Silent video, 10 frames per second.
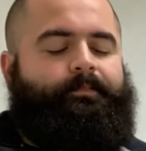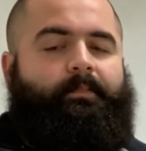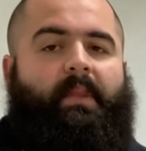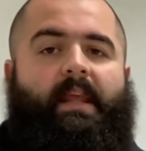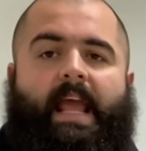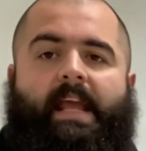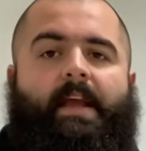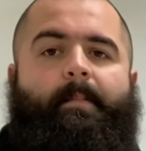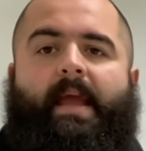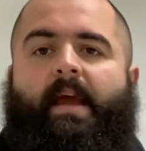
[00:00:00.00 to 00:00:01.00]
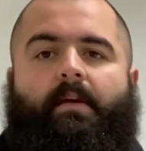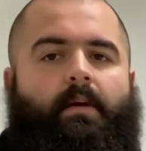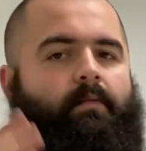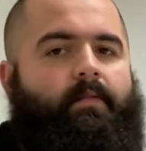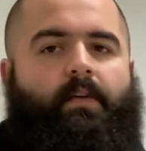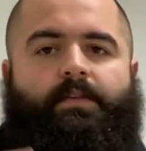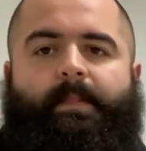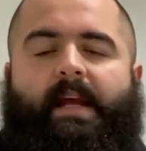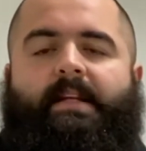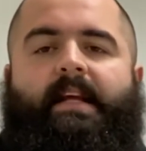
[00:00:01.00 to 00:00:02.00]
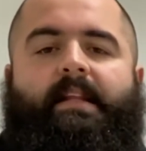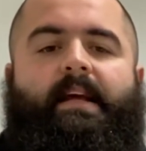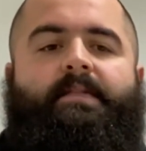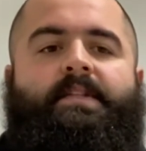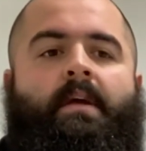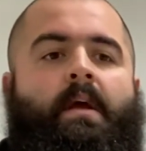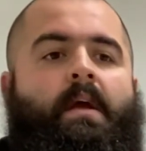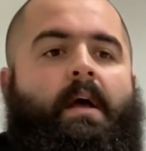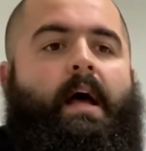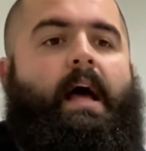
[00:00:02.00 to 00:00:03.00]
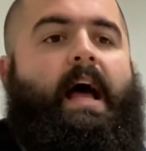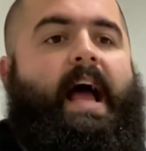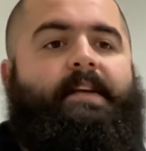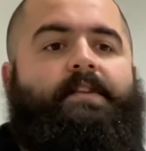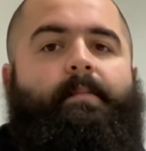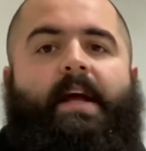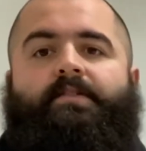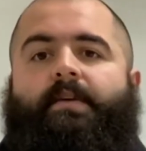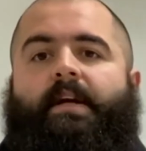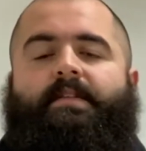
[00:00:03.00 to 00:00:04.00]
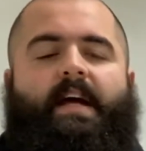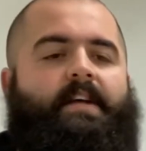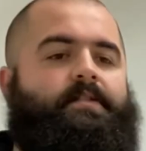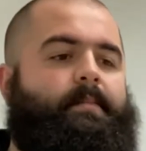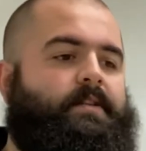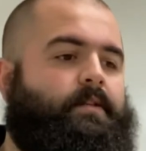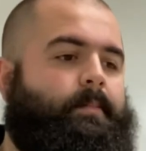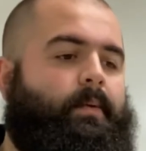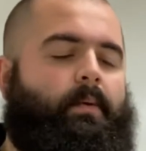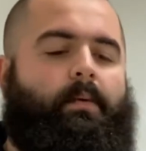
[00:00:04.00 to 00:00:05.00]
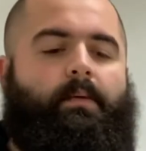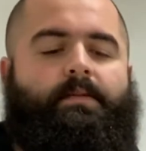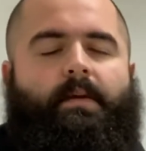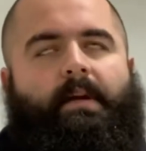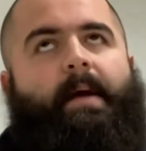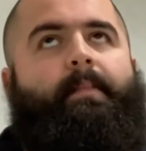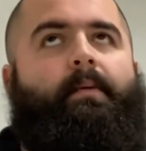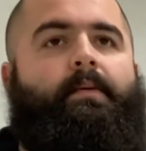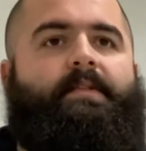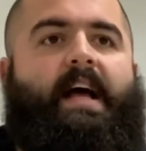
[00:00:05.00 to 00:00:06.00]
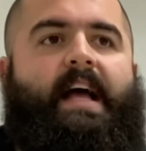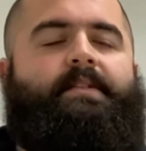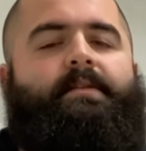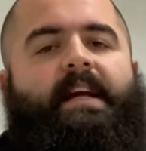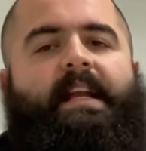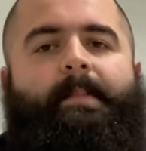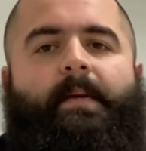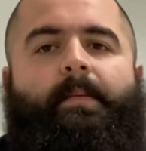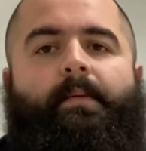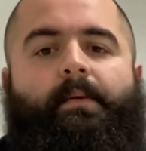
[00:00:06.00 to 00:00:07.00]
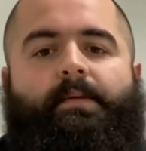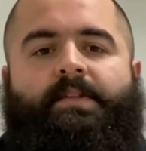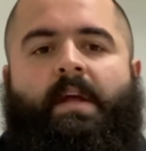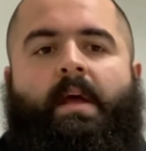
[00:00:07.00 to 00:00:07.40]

hanging band or reverse band deadlifts, isometric pulls, or not pulls, isodynamic pulls,